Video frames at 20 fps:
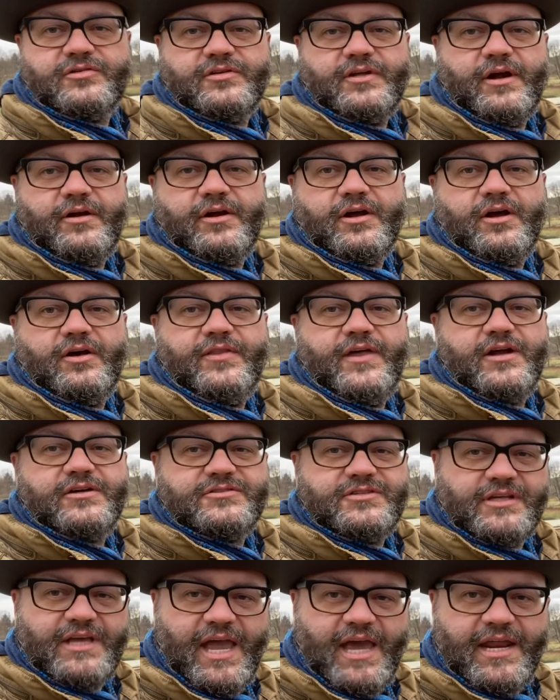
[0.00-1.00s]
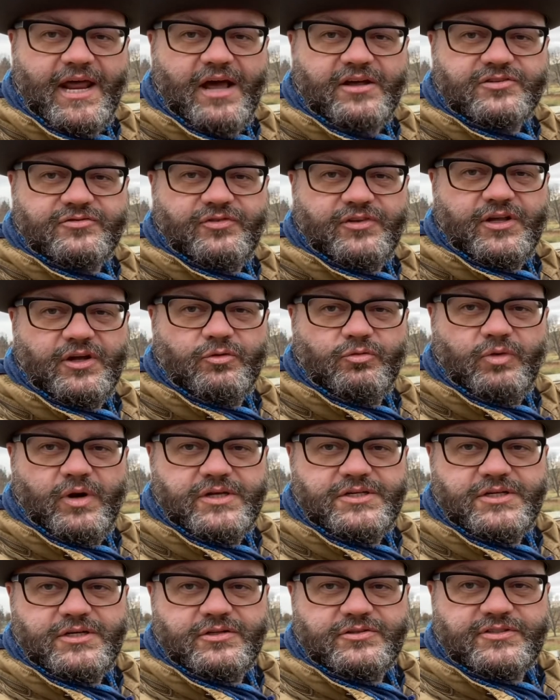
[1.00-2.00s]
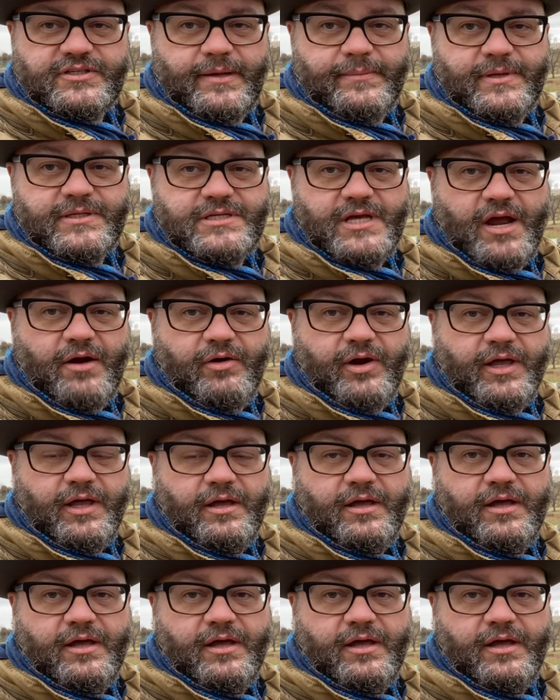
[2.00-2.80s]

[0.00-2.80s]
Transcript: There we go. There's the gatehouse for the original cemetery.